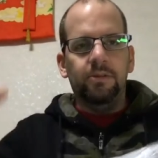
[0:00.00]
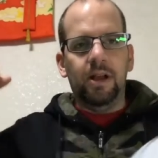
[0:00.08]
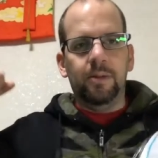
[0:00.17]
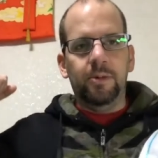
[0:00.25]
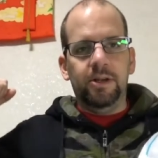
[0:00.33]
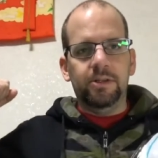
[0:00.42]

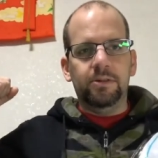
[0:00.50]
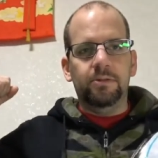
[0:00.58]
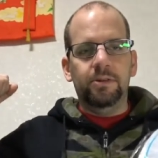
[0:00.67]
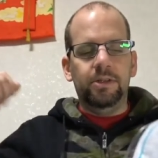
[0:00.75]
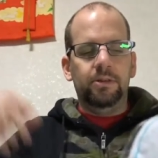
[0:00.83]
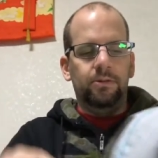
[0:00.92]
grab onto
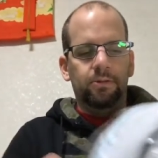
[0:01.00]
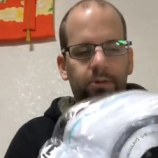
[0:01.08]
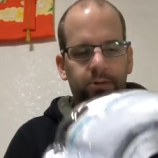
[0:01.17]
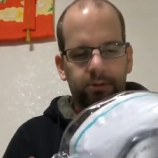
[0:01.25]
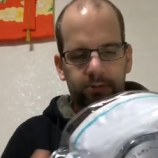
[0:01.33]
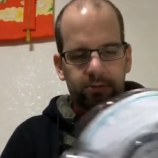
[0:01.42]
it or
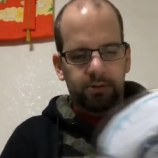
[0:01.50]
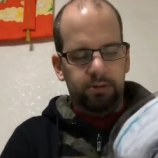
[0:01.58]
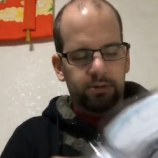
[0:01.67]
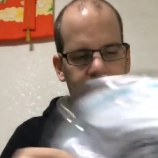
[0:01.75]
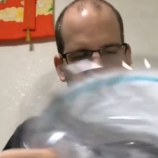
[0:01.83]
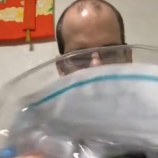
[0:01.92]

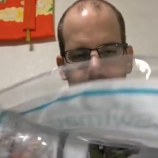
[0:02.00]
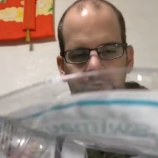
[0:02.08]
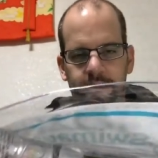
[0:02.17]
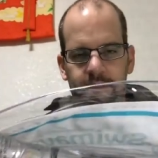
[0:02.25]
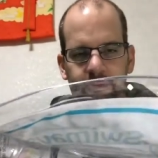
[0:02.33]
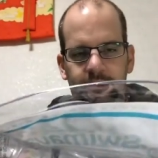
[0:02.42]

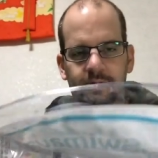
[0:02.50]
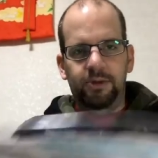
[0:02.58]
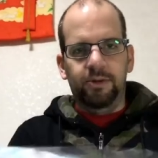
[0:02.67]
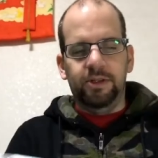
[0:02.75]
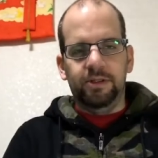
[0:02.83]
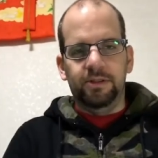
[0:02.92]
you
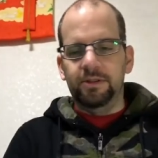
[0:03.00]
can